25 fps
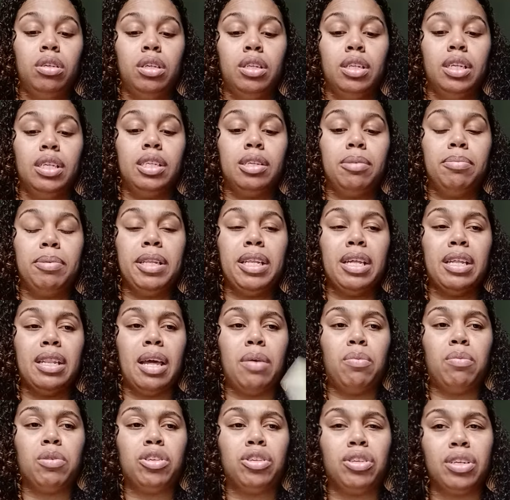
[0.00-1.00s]
This could be that
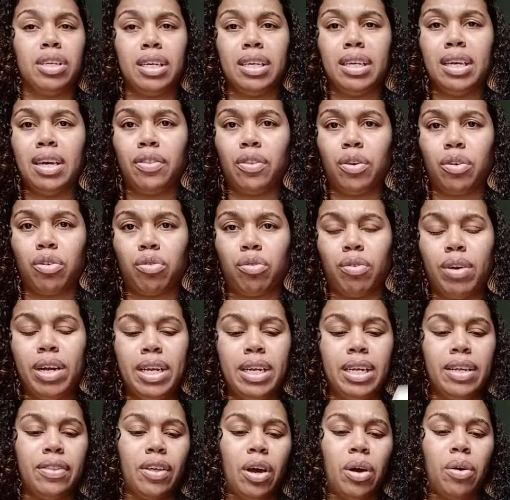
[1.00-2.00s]
they want you to, yeah, they're
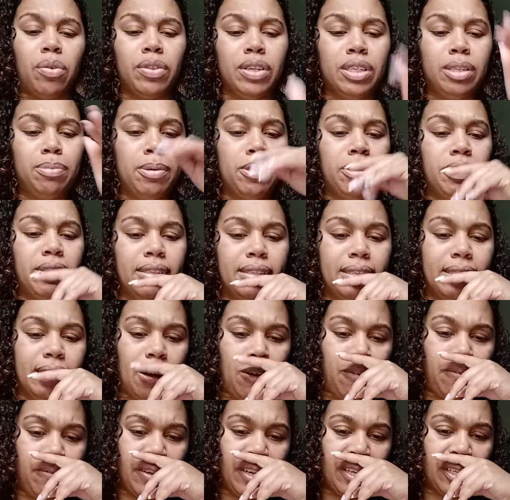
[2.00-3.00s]
greedy though. This person's
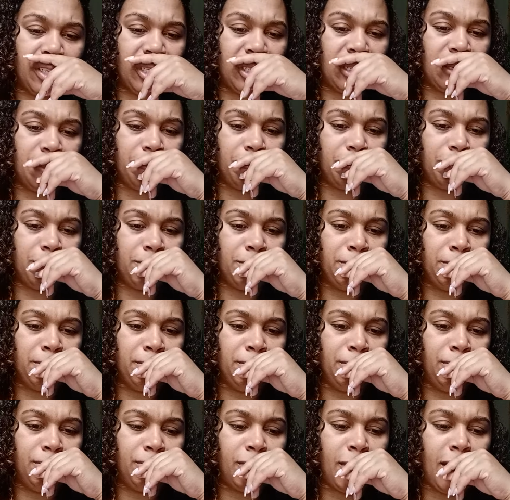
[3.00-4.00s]
selfish.
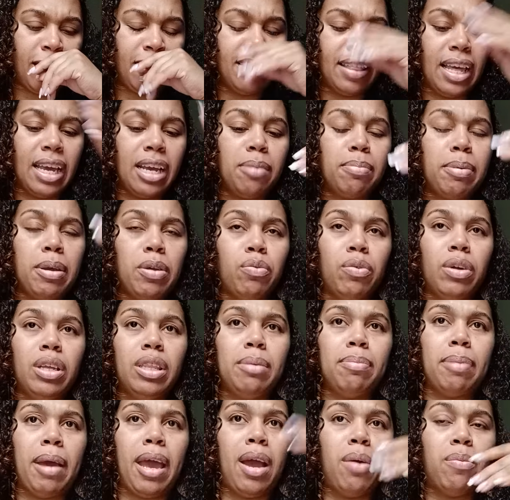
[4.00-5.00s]
They could be really
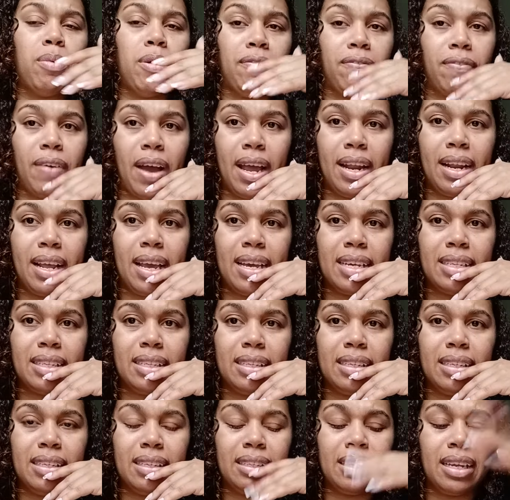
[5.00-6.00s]
bad with
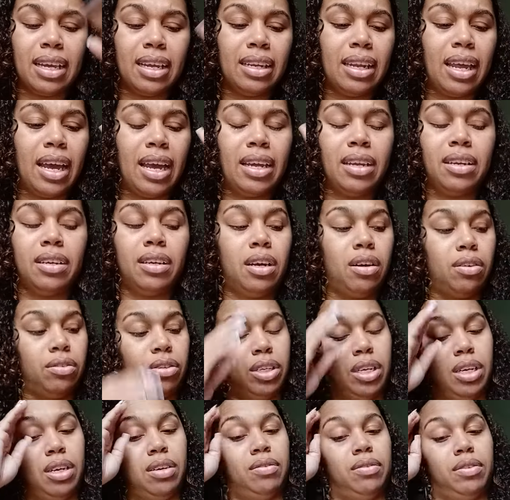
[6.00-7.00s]
finances and like, no,
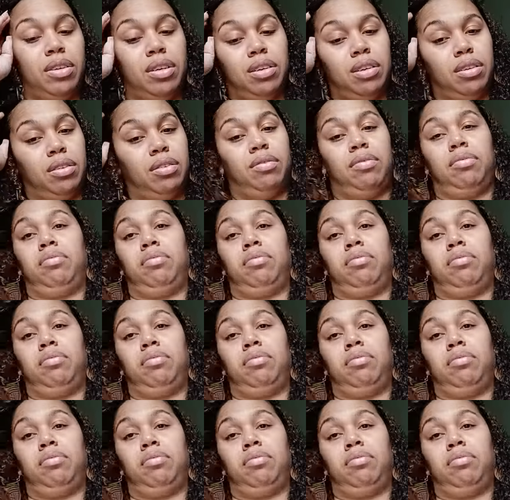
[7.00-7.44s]
child, uh-uh.